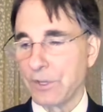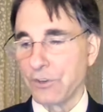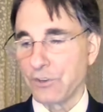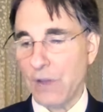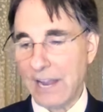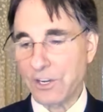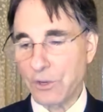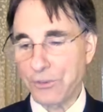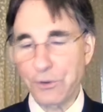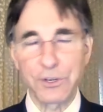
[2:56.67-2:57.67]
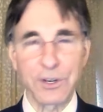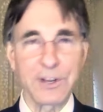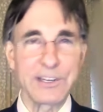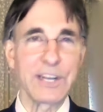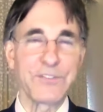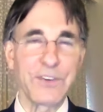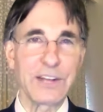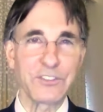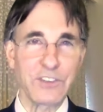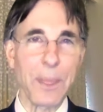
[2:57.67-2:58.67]
So I had to go through there and identify
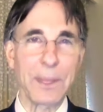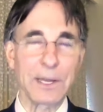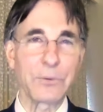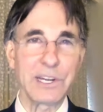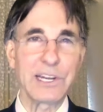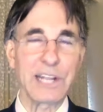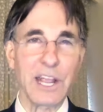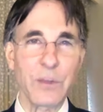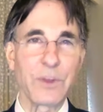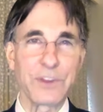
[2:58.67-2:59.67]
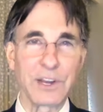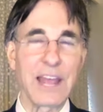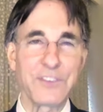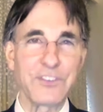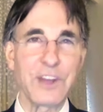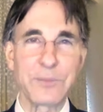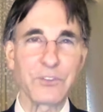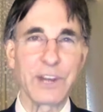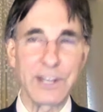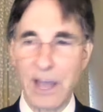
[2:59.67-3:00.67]
something that would indicate what their life
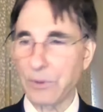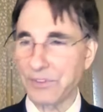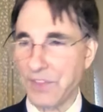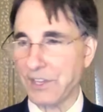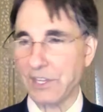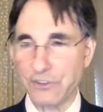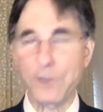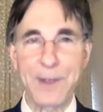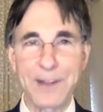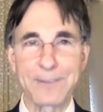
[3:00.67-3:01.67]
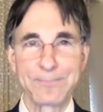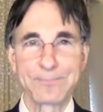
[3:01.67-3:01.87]
demonstrating, not what they think it should be.